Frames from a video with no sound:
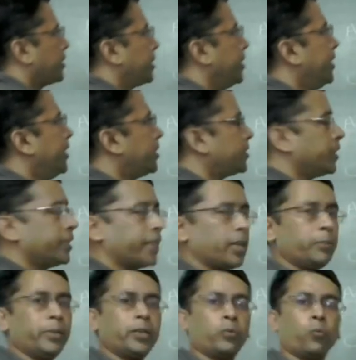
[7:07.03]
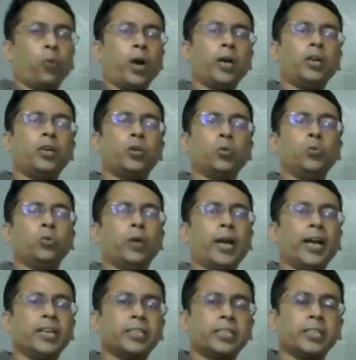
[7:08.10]
3 distinct elements 1, 2
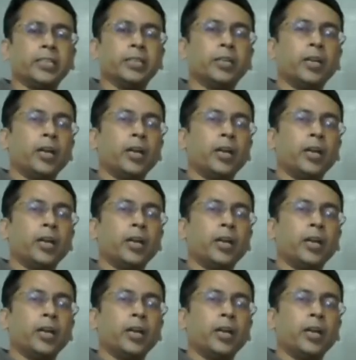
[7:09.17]
and 3,